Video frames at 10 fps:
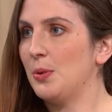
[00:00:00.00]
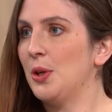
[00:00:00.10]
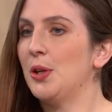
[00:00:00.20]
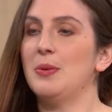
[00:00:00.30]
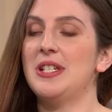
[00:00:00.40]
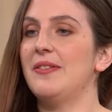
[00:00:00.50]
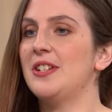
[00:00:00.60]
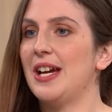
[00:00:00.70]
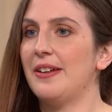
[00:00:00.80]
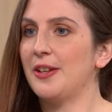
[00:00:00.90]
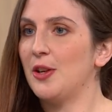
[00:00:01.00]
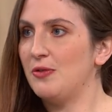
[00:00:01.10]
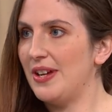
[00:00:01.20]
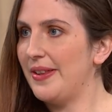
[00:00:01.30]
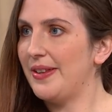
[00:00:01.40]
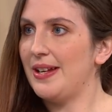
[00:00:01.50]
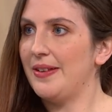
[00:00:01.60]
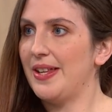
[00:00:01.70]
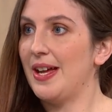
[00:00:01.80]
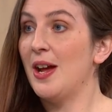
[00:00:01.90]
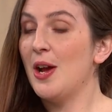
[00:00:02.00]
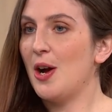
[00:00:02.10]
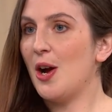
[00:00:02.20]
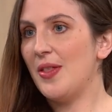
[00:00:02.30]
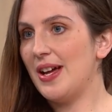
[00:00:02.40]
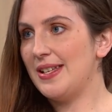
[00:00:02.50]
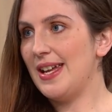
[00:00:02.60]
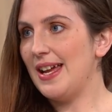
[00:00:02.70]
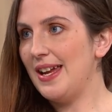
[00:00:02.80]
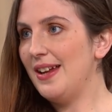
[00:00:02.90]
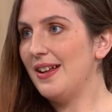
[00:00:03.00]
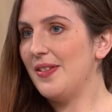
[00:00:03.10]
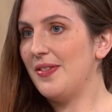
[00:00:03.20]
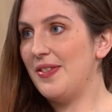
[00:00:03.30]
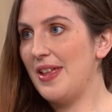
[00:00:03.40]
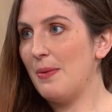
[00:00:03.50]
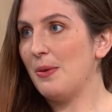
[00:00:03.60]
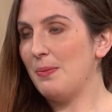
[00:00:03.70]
wall or whichever child's got dressed easier, on that day they